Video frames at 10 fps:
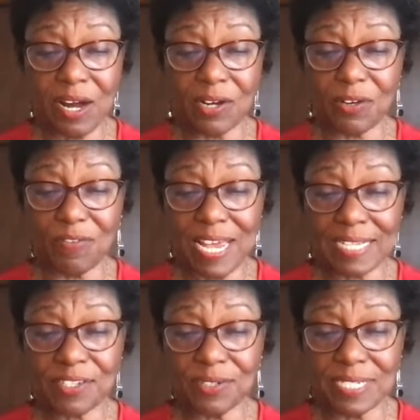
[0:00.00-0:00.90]

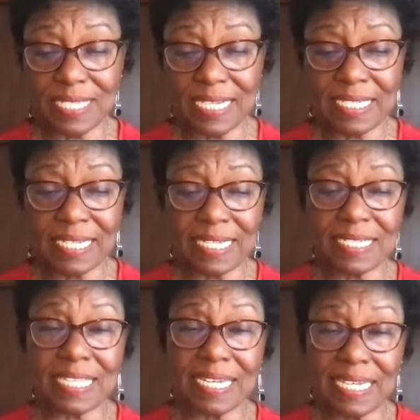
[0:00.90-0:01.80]
cardiovascular disease
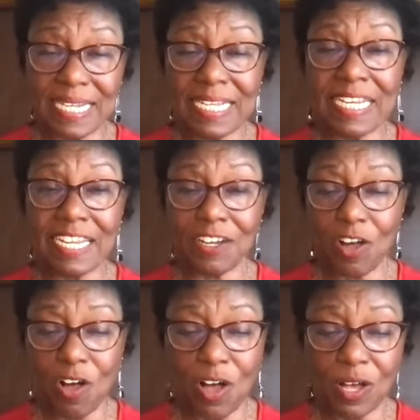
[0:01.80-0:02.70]
is the leading
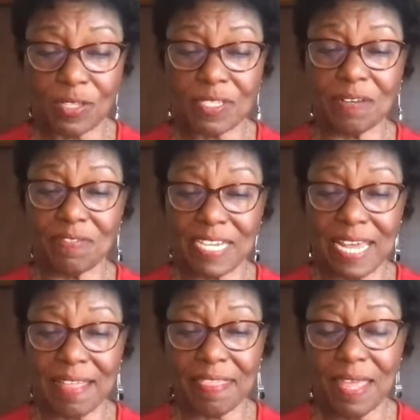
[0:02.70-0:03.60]
cause of
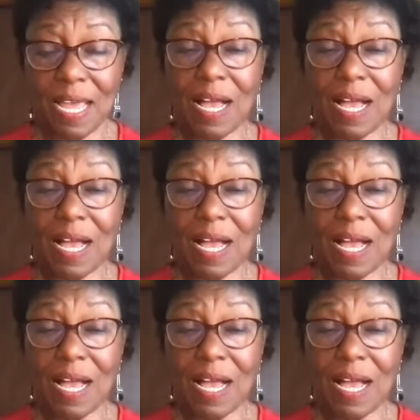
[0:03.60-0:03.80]
death